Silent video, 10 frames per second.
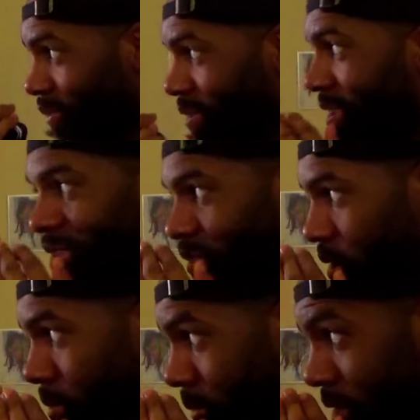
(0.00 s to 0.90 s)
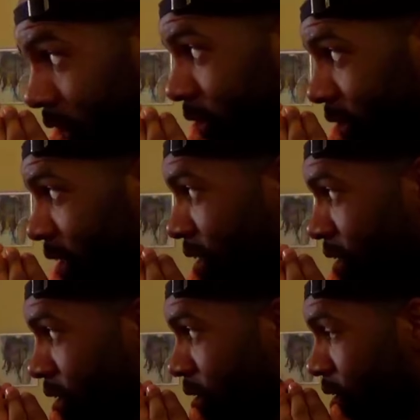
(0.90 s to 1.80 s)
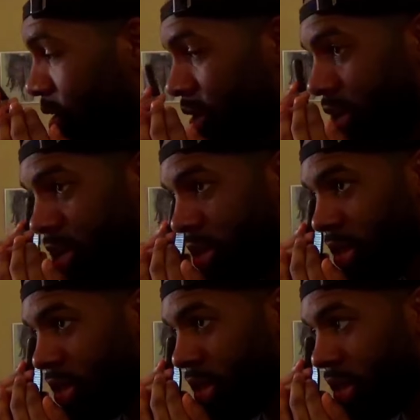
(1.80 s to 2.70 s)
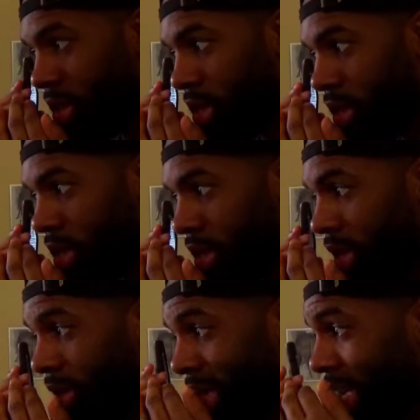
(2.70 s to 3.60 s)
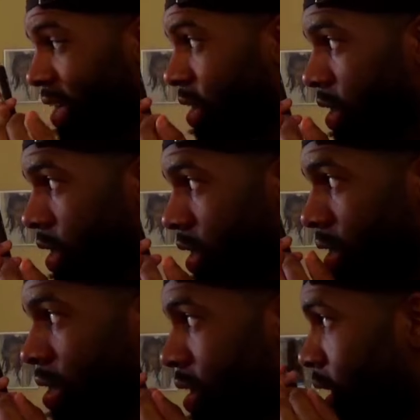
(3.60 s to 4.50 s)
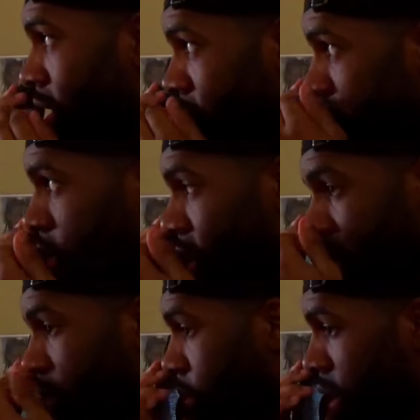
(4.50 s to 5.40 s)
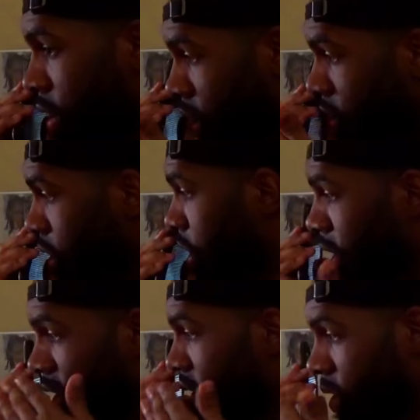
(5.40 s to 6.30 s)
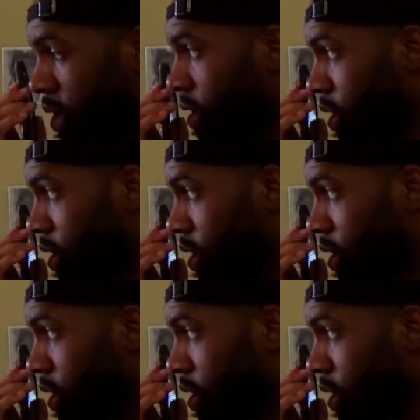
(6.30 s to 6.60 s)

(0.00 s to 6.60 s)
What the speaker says: He's telling you secrets. How do you say he tells them to you?